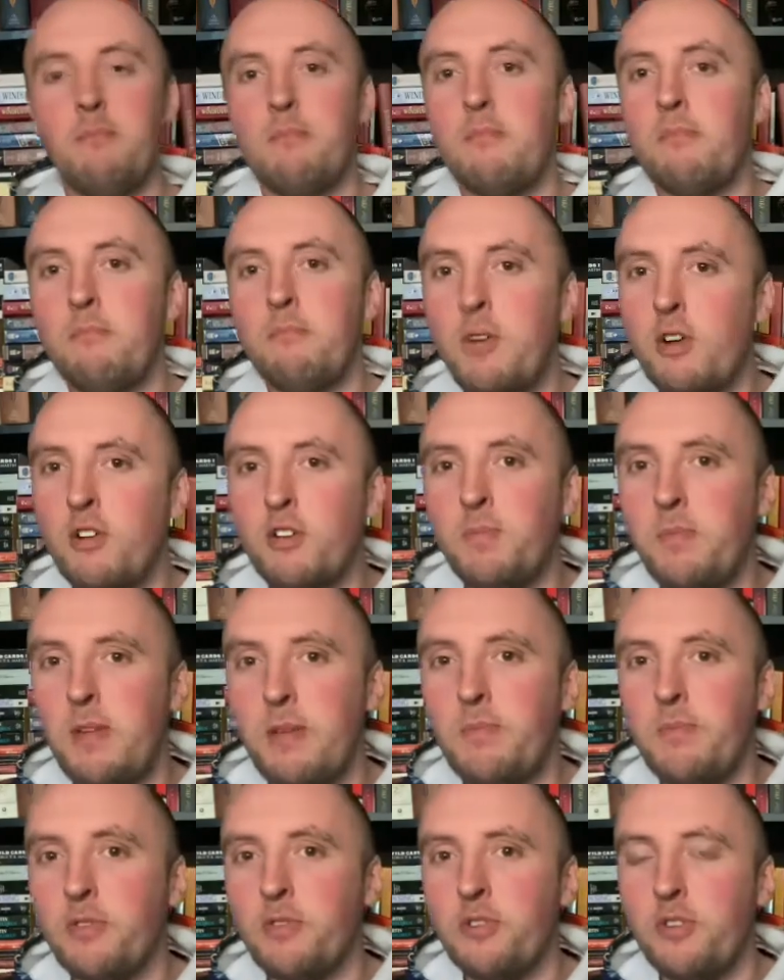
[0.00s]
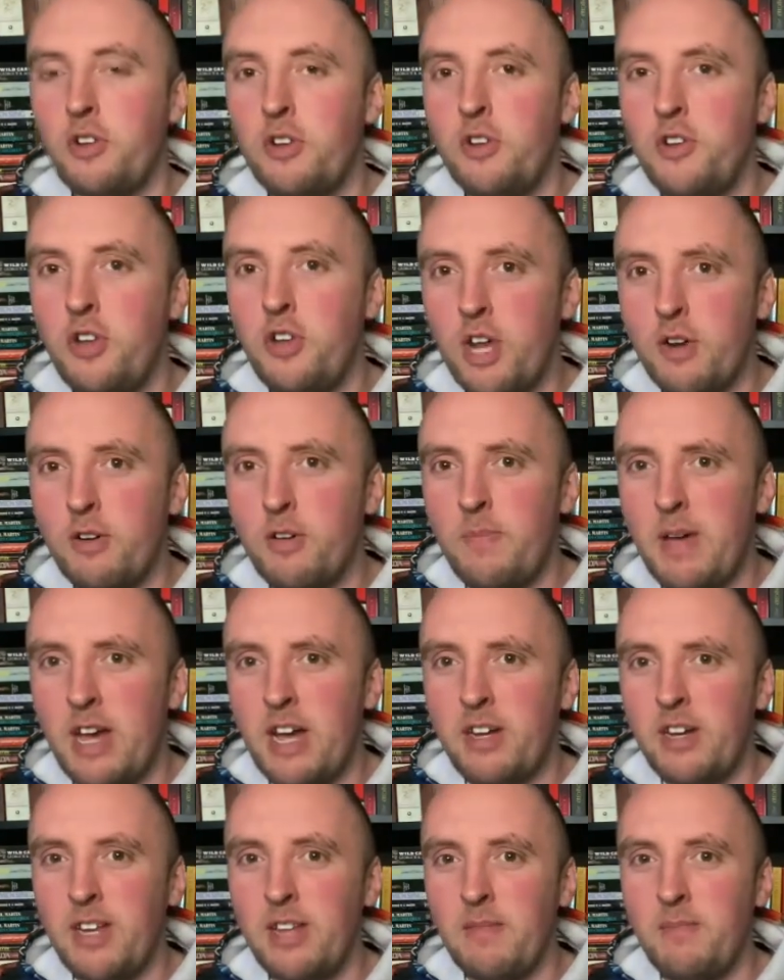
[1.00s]
Most people know
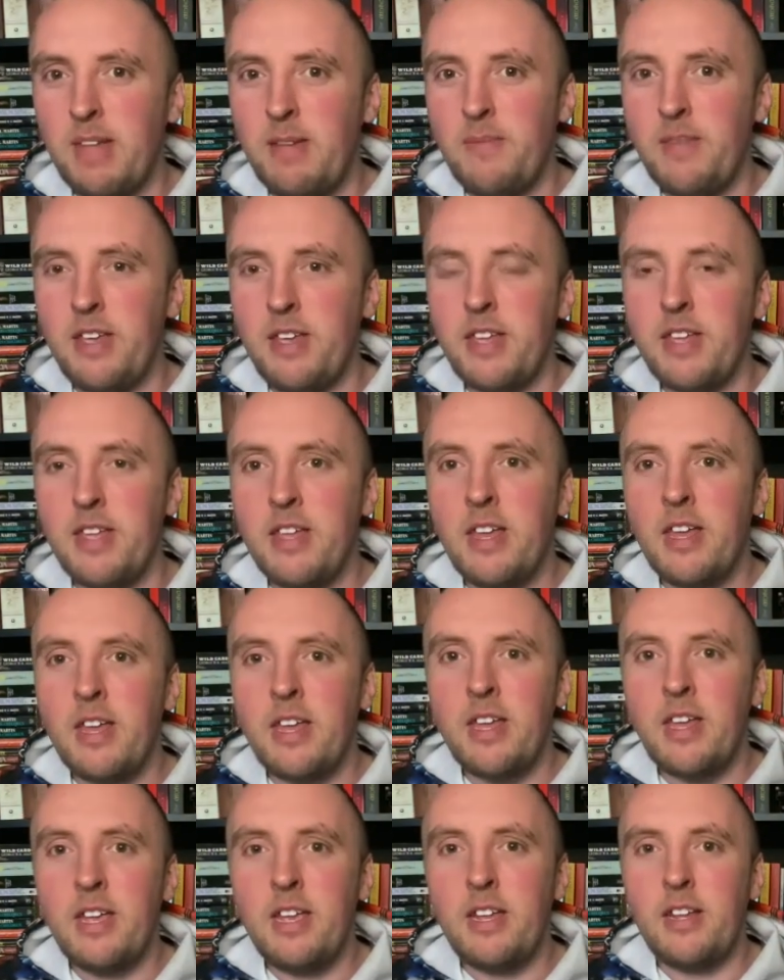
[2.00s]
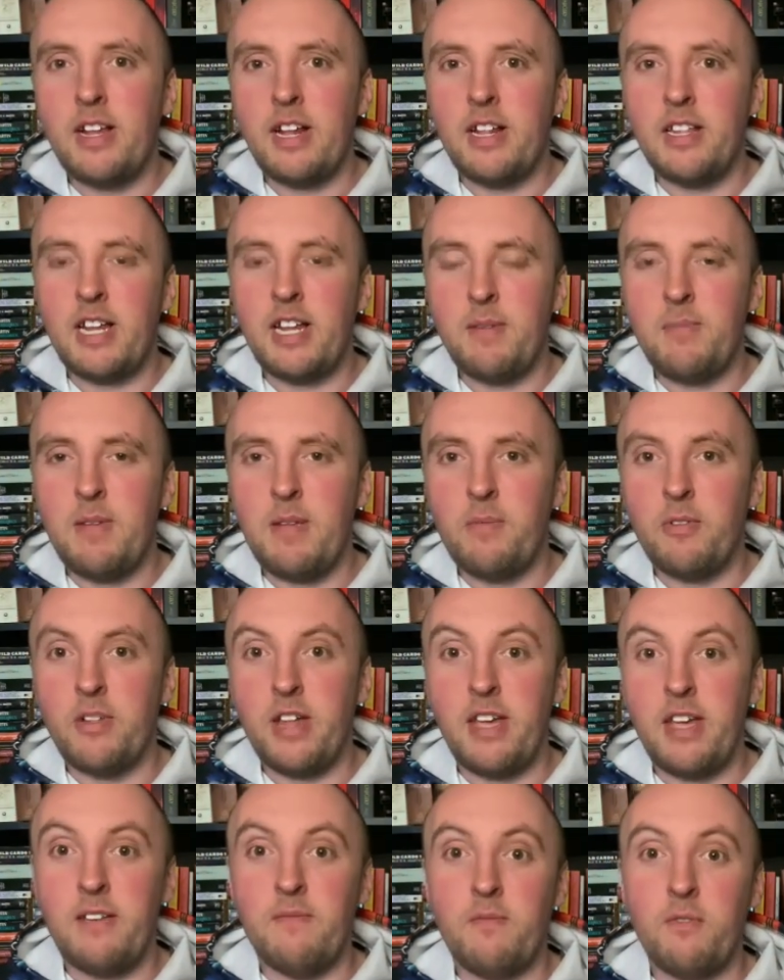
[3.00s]
about it, maybe. Not a lot of people
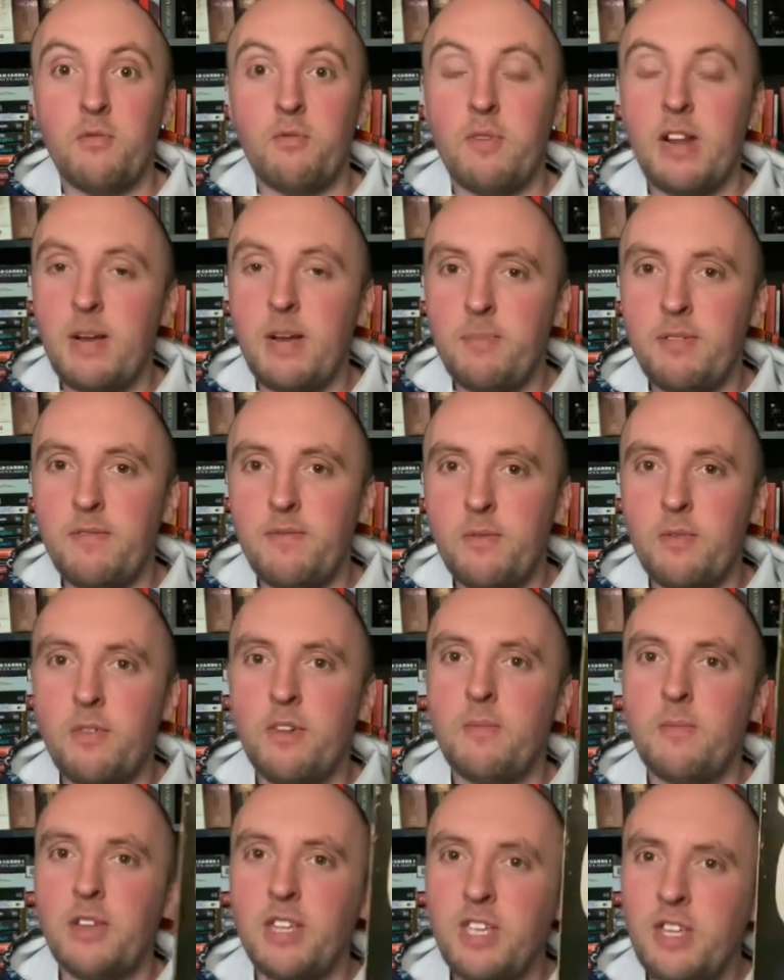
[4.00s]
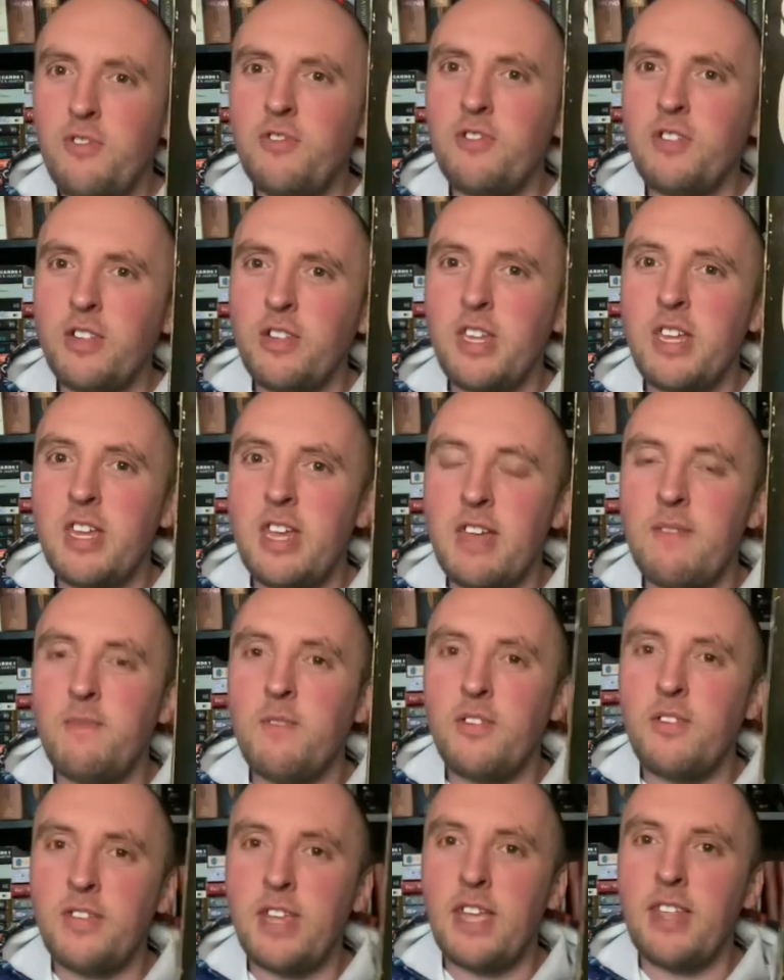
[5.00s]
have read it before, but usually if
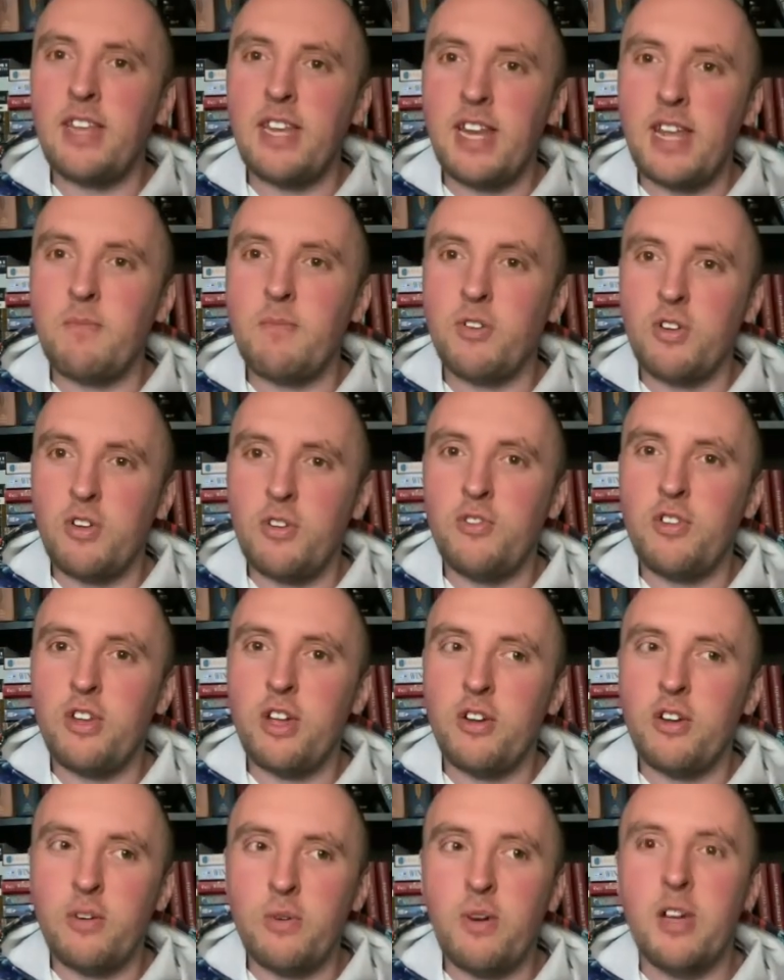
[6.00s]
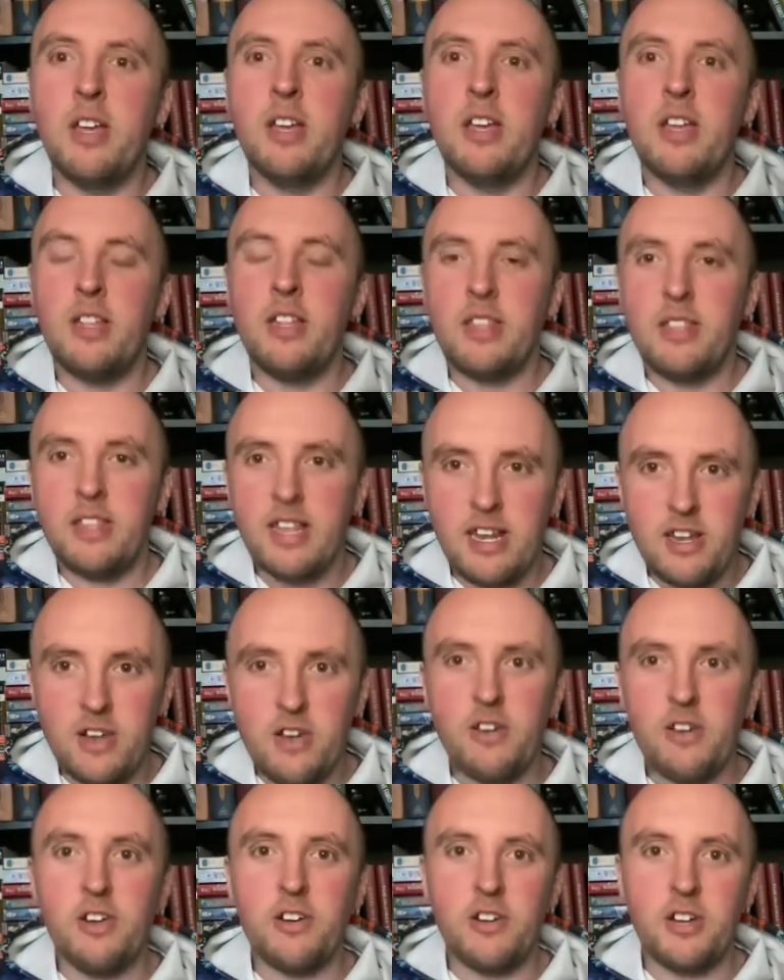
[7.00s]
you say the name Cujo, they know
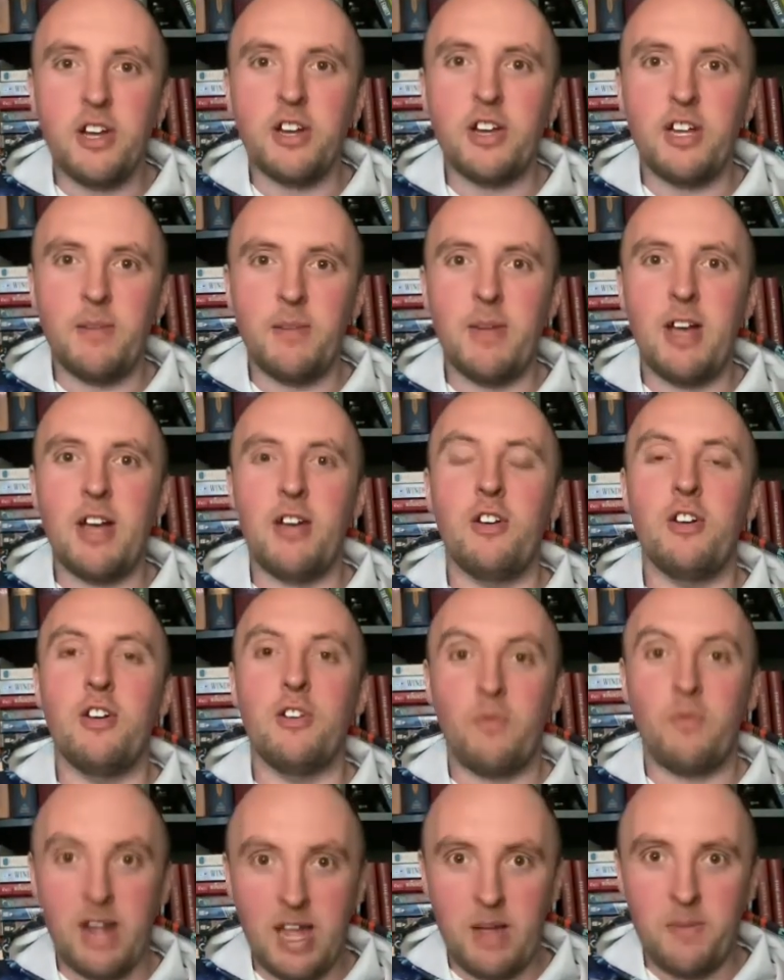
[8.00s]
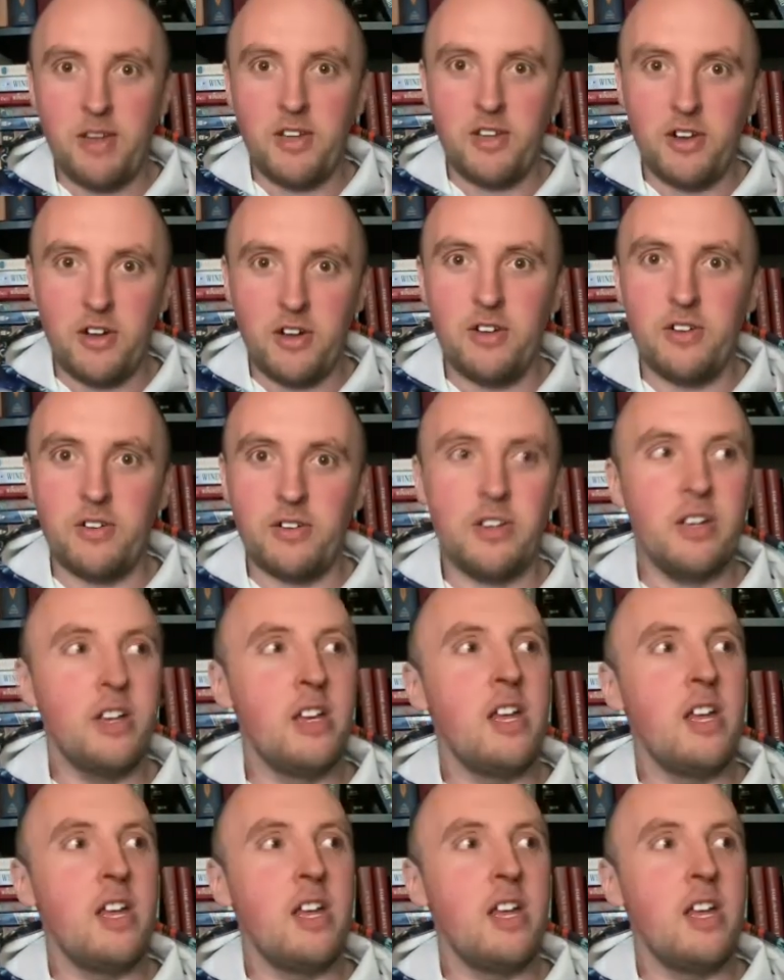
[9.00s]
you're talking about a rabid dog.